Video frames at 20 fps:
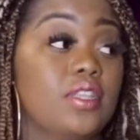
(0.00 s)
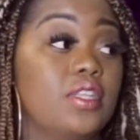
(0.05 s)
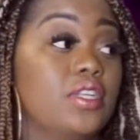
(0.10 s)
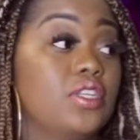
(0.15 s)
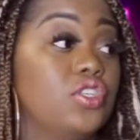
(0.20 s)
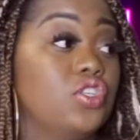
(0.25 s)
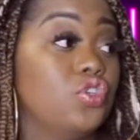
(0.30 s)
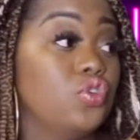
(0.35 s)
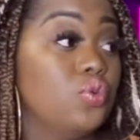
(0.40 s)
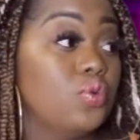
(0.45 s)
The
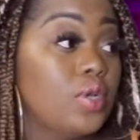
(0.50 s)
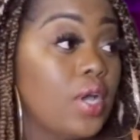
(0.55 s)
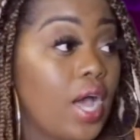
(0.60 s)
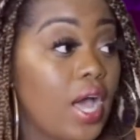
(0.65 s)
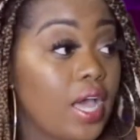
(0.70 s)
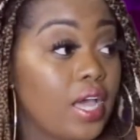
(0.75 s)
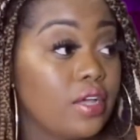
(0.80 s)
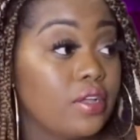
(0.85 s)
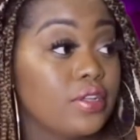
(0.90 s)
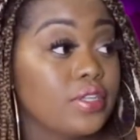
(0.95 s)
two
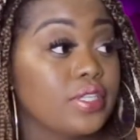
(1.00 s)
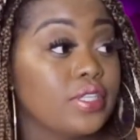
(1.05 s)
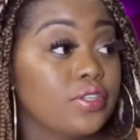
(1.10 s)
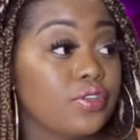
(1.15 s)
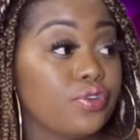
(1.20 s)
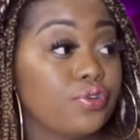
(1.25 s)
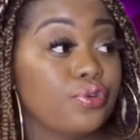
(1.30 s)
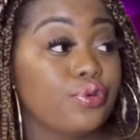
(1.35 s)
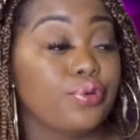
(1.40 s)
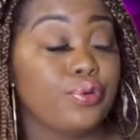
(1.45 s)
Kyles
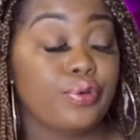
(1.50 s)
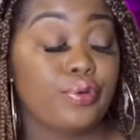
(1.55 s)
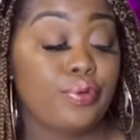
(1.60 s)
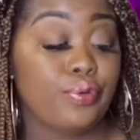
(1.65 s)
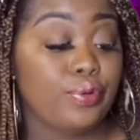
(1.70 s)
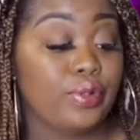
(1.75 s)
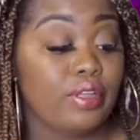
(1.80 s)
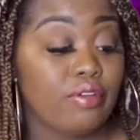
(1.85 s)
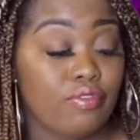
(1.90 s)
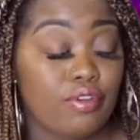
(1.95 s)

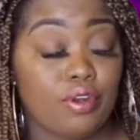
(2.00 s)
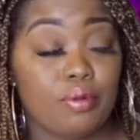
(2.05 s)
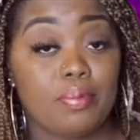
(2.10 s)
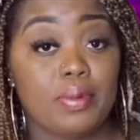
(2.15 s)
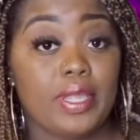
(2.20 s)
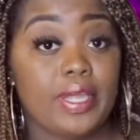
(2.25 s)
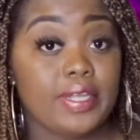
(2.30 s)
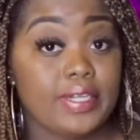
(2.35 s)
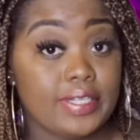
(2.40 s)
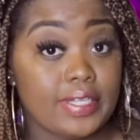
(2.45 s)
who live on a
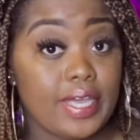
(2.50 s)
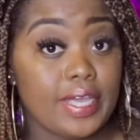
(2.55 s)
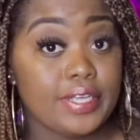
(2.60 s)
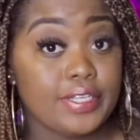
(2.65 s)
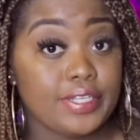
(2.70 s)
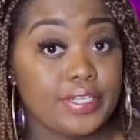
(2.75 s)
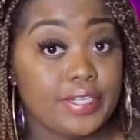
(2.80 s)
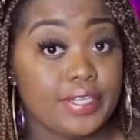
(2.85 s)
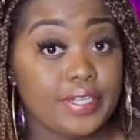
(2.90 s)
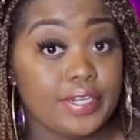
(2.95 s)

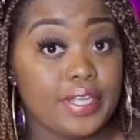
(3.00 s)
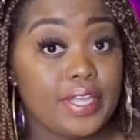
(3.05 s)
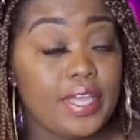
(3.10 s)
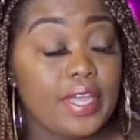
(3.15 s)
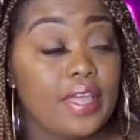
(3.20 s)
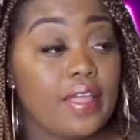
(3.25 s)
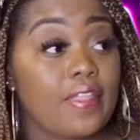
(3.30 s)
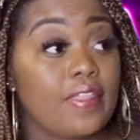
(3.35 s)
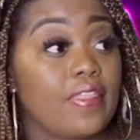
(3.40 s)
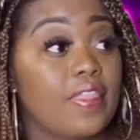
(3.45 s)
plantation,
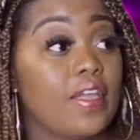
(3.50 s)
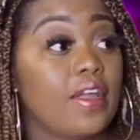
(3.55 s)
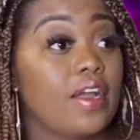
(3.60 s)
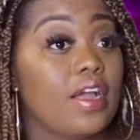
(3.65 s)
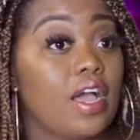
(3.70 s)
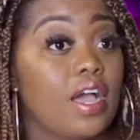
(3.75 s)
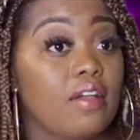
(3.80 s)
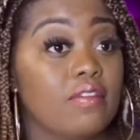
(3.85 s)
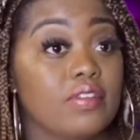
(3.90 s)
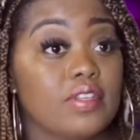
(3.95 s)

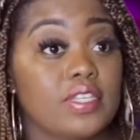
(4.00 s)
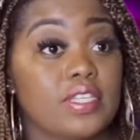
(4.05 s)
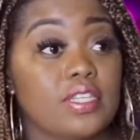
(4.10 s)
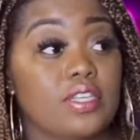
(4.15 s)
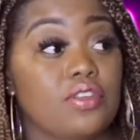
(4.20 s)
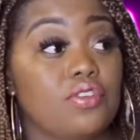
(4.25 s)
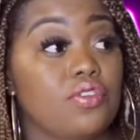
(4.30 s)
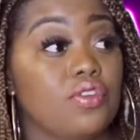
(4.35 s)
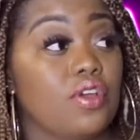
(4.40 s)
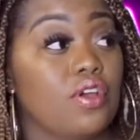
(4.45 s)
they're
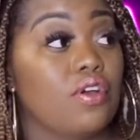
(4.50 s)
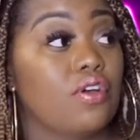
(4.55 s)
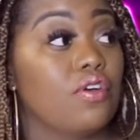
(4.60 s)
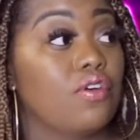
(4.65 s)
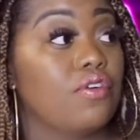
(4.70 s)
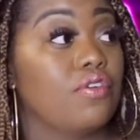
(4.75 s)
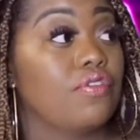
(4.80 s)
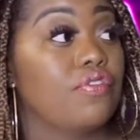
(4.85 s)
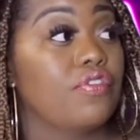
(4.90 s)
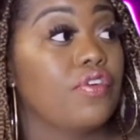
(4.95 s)
obviously, you
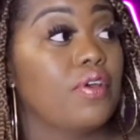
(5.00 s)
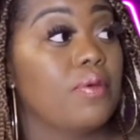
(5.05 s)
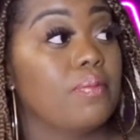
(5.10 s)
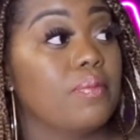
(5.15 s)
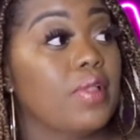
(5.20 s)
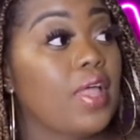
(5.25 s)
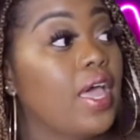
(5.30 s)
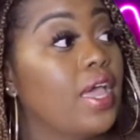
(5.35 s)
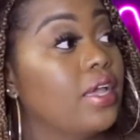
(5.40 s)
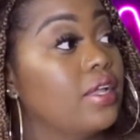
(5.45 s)
know,
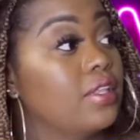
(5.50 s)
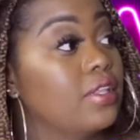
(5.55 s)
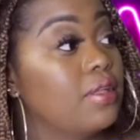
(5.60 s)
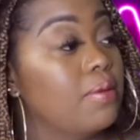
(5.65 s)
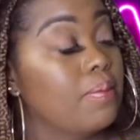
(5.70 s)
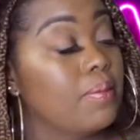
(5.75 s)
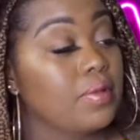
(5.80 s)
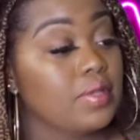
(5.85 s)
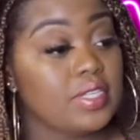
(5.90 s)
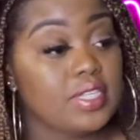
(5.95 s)
from like
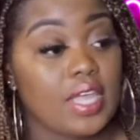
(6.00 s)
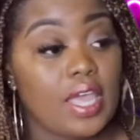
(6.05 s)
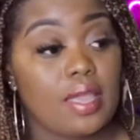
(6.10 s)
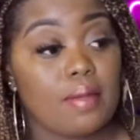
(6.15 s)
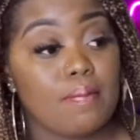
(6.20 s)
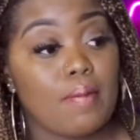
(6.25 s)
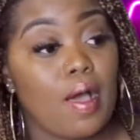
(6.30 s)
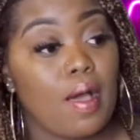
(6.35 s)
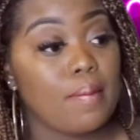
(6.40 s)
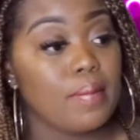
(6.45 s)
the
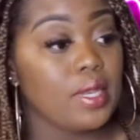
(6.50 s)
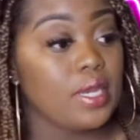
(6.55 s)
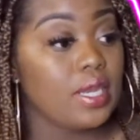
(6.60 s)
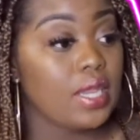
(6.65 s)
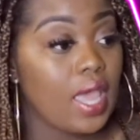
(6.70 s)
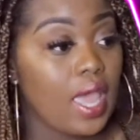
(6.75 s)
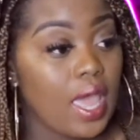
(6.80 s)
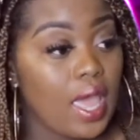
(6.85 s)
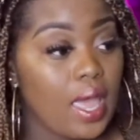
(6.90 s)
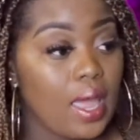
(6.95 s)
same mom and
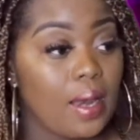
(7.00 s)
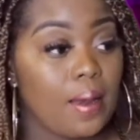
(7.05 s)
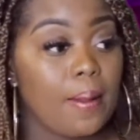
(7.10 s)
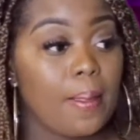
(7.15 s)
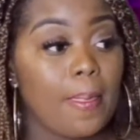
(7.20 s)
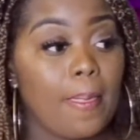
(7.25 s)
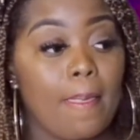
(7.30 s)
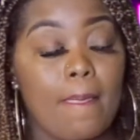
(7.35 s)
dad.